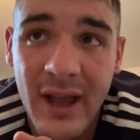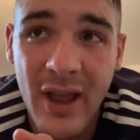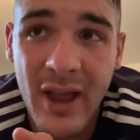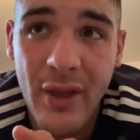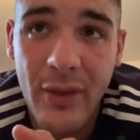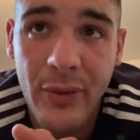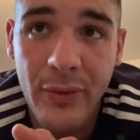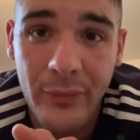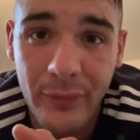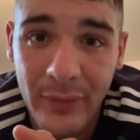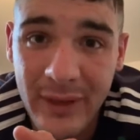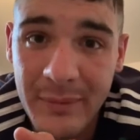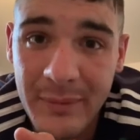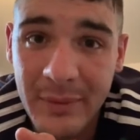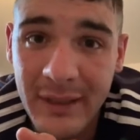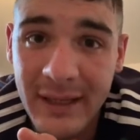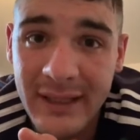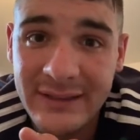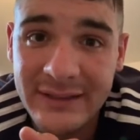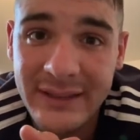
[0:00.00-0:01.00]
3
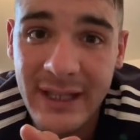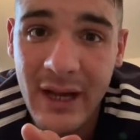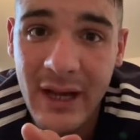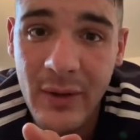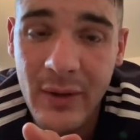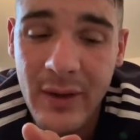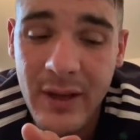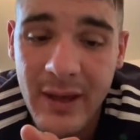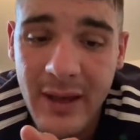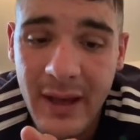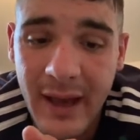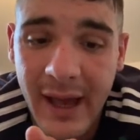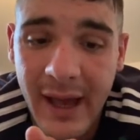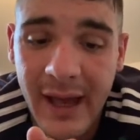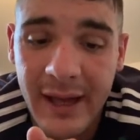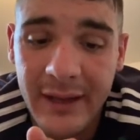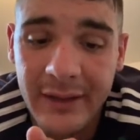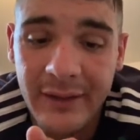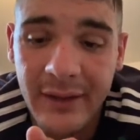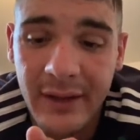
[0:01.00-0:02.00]
plates now.
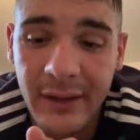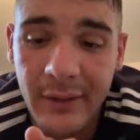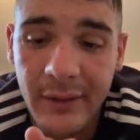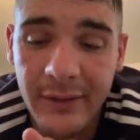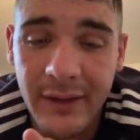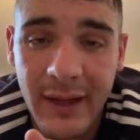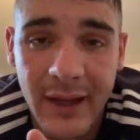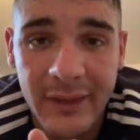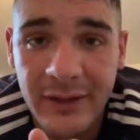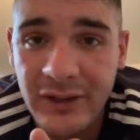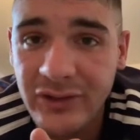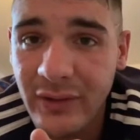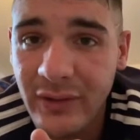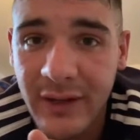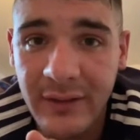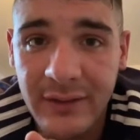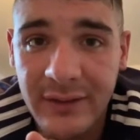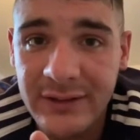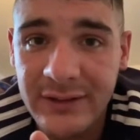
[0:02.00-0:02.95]
And yeah, the strength is